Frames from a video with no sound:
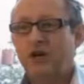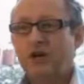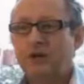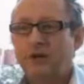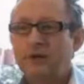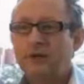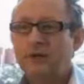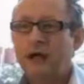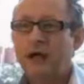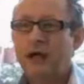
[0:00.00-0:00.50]

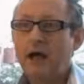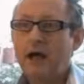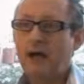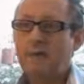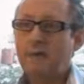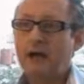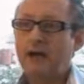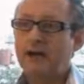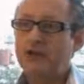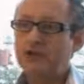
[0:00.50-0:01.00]
chunky,
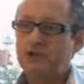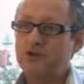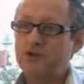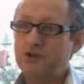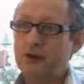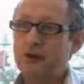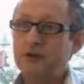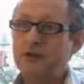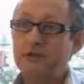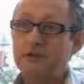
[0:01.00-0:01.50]
and I managed to
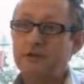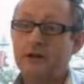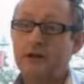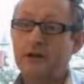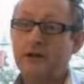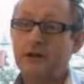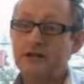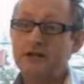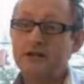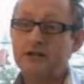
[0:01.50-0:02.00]
attract
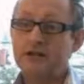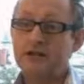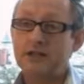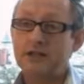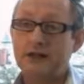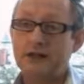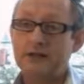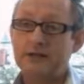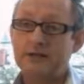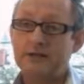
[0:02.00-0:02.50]

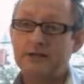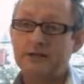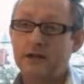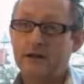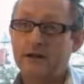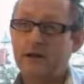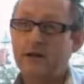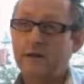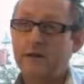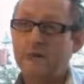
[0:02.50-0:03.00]
slight,
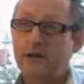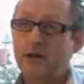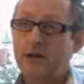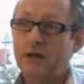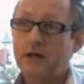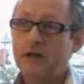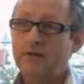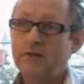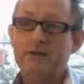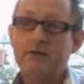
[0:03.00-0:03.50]
sort
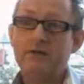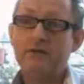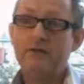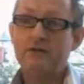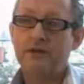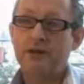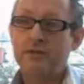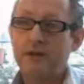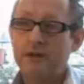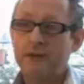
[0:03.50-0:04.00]
of
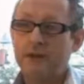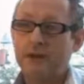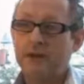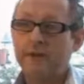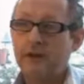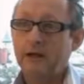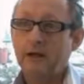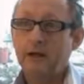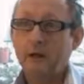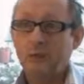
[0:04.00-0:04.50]
thin
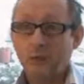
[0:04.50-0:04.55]
women.